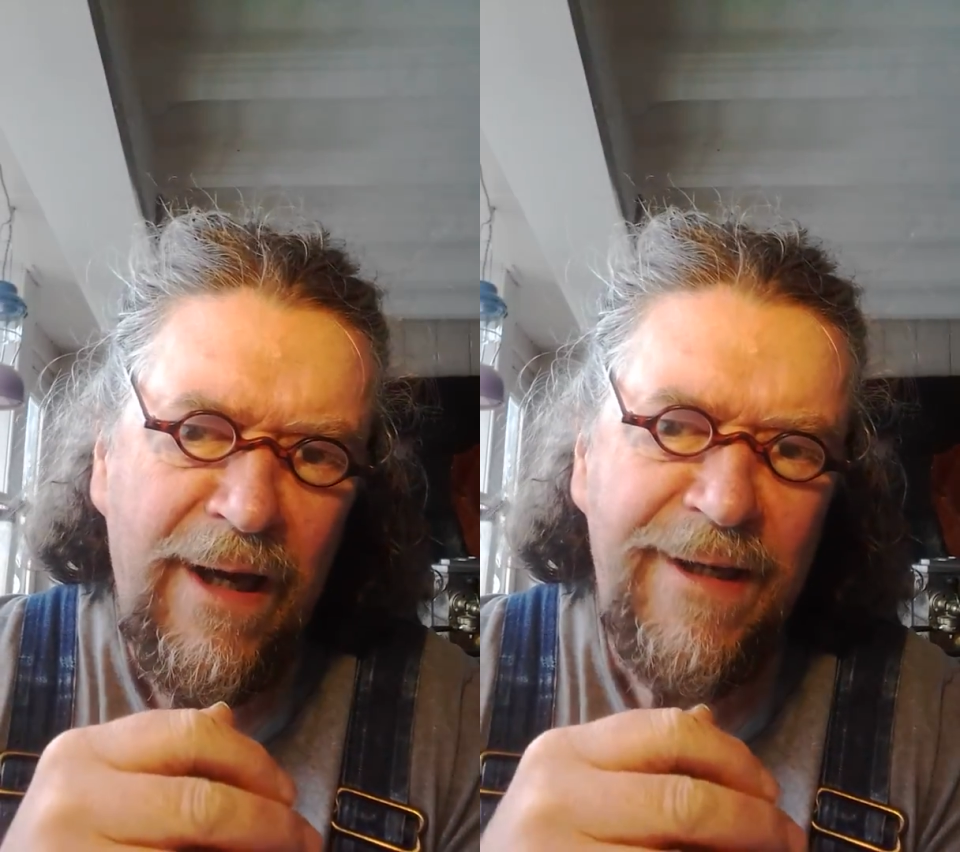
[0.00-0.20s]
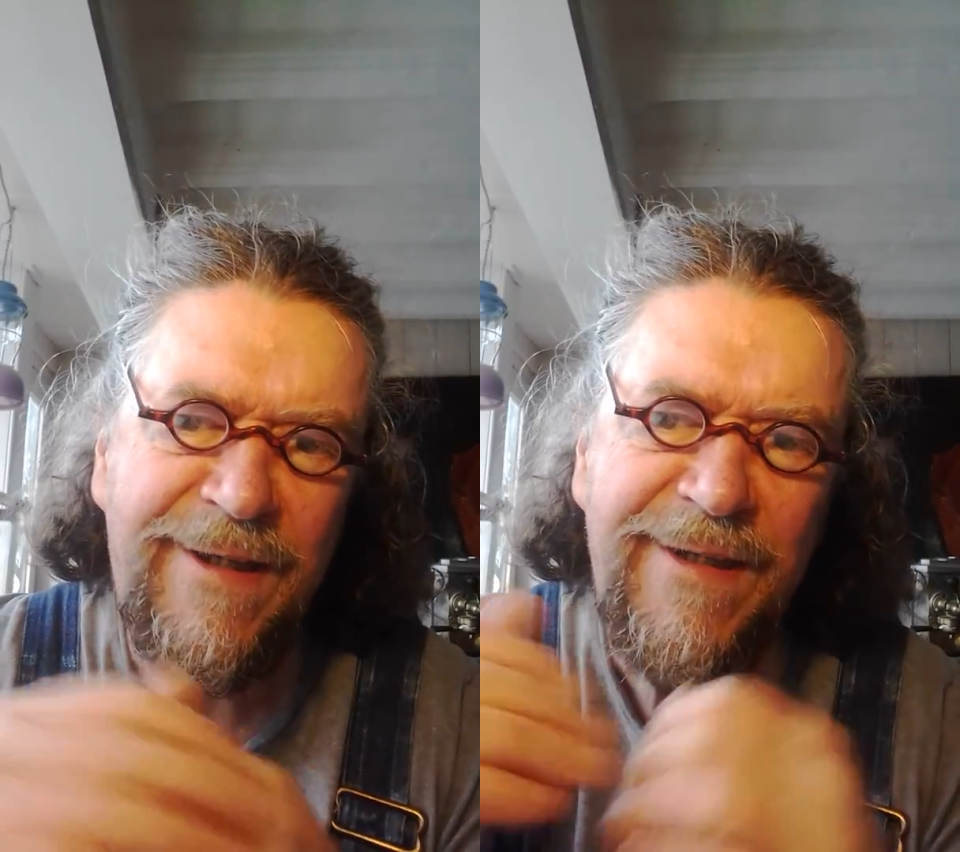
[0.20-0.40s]

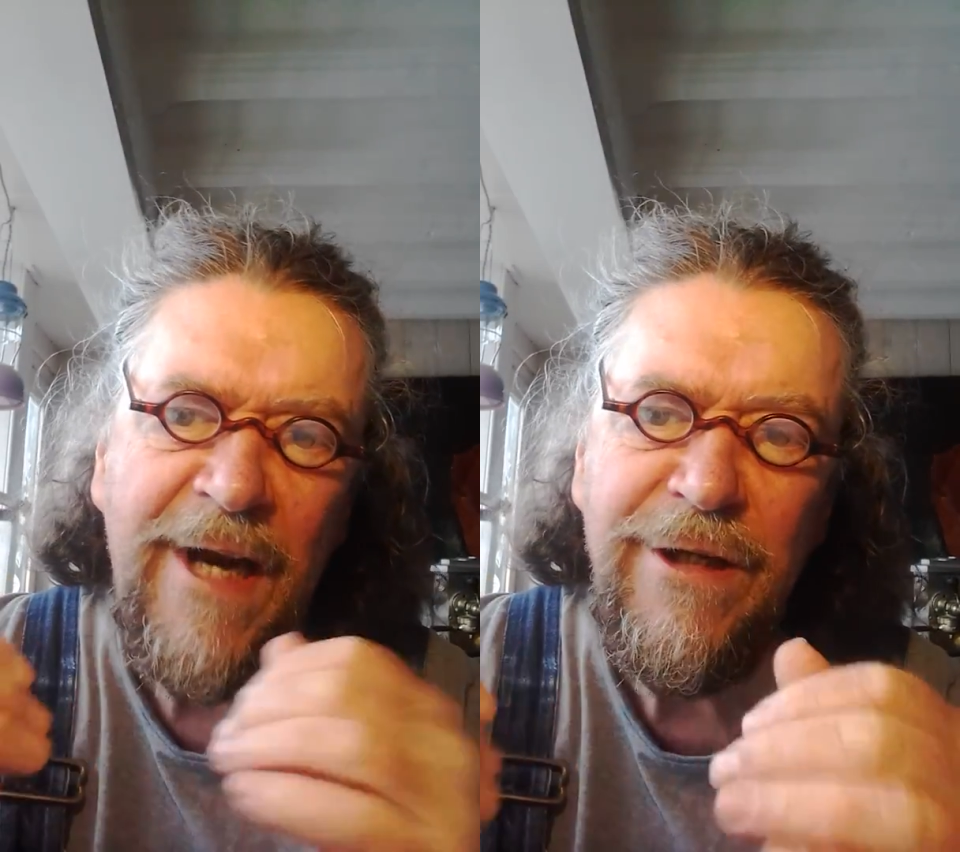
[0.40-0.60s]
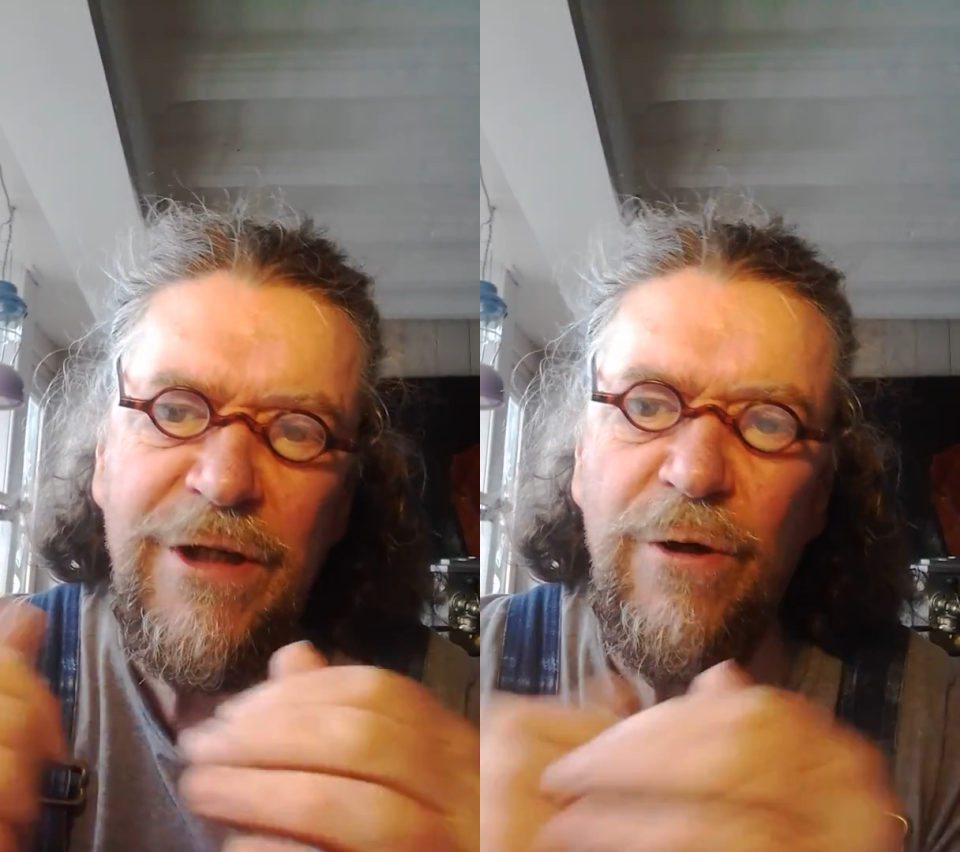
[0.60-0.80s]

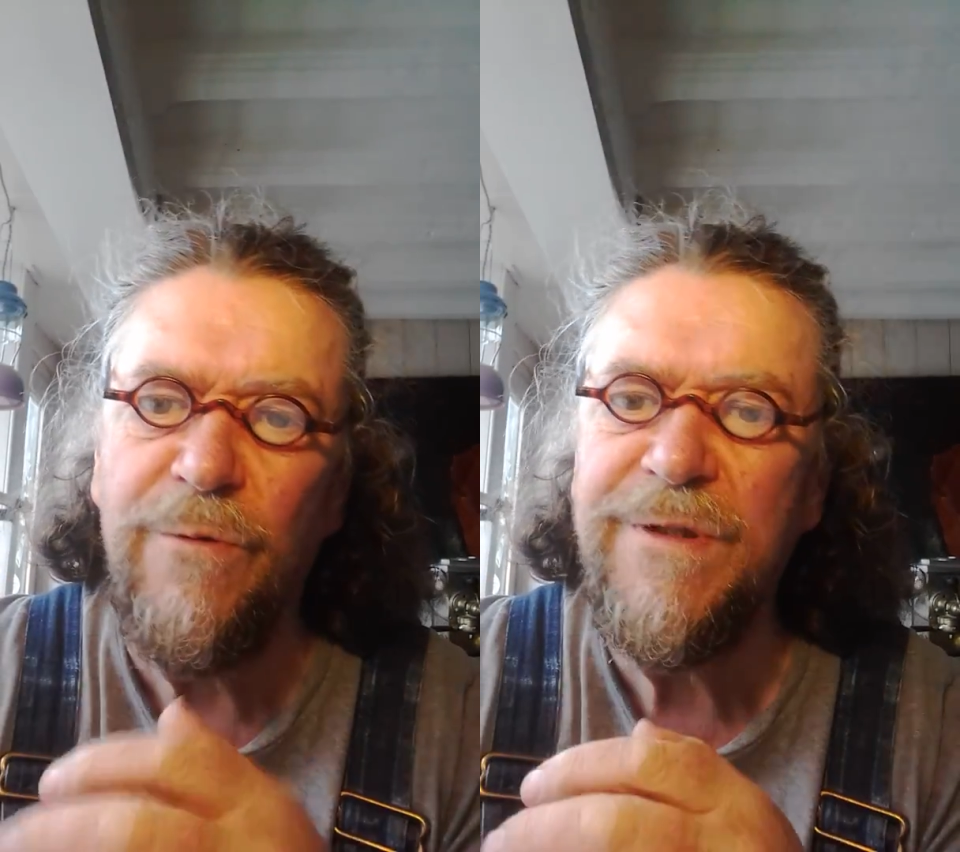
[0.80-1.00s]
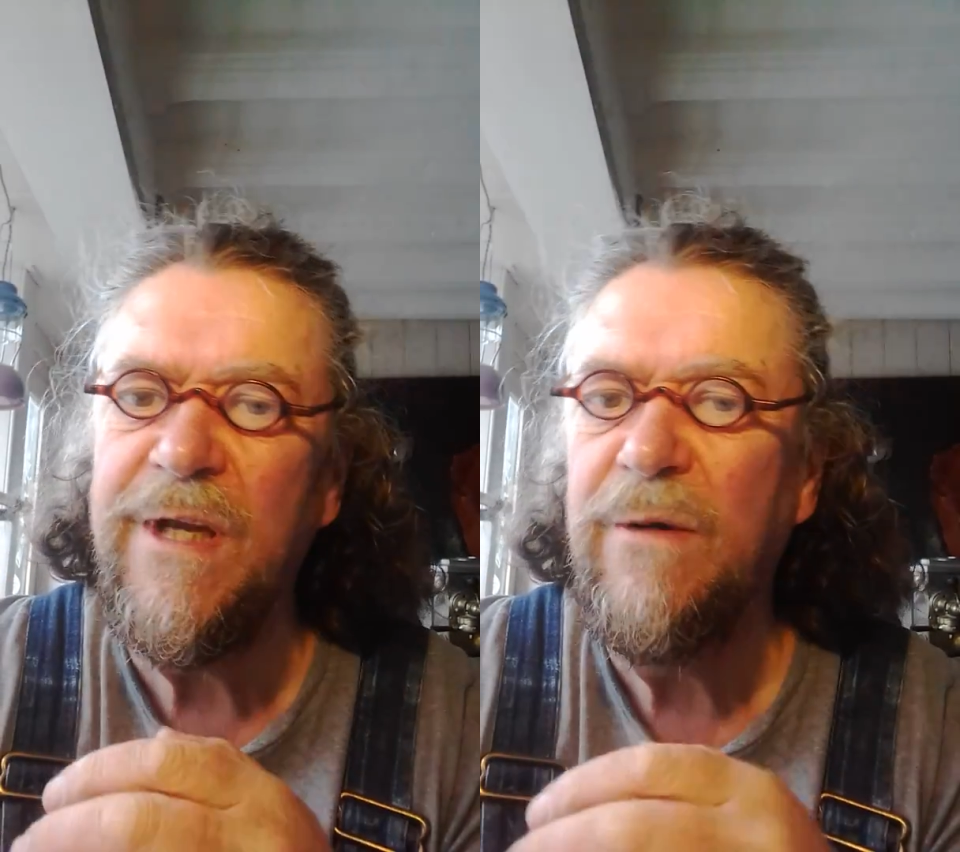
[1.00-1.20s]

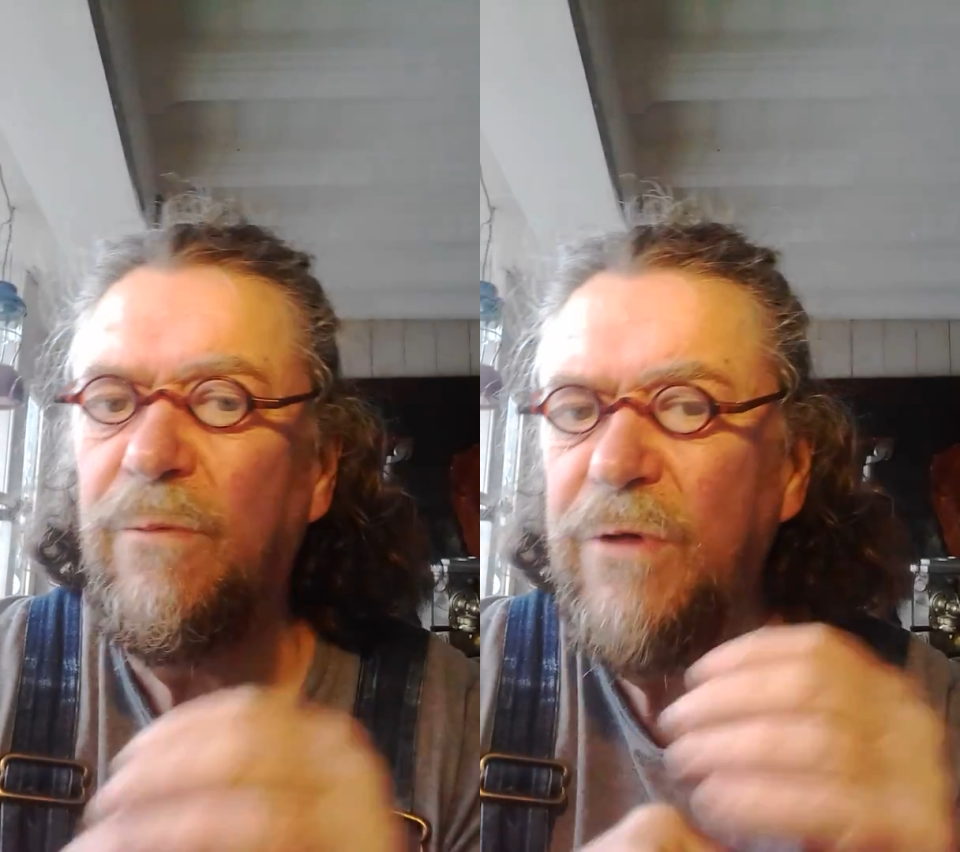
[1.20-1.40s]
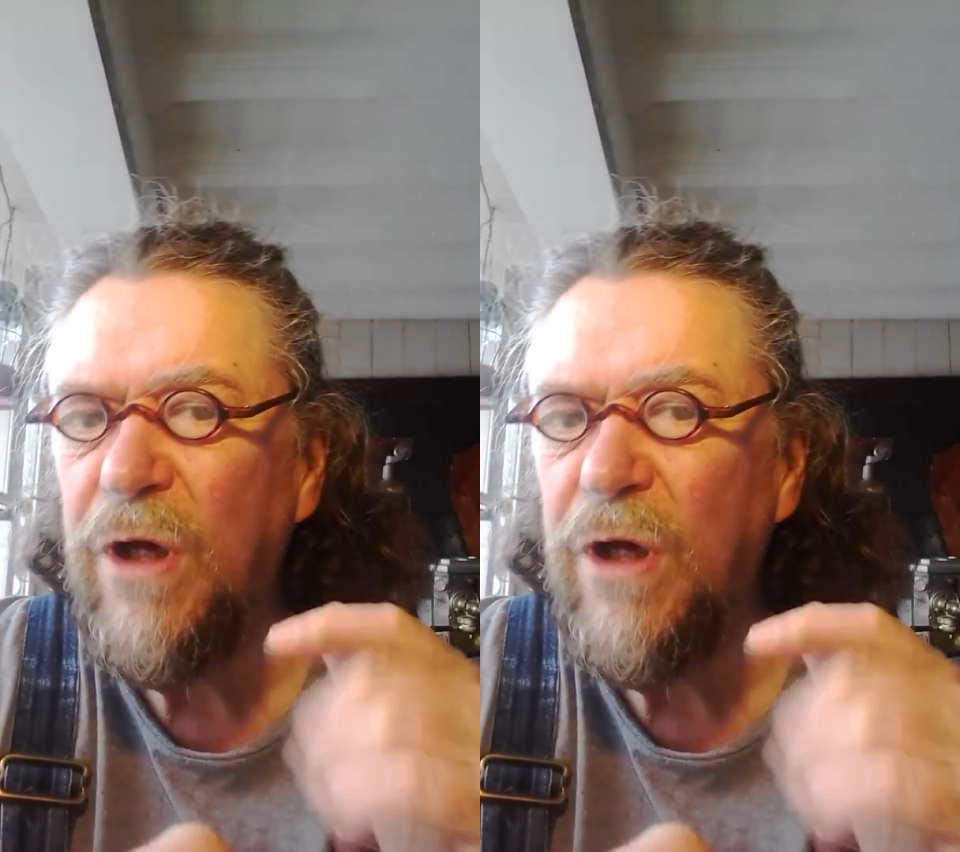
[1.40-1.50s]
essentials that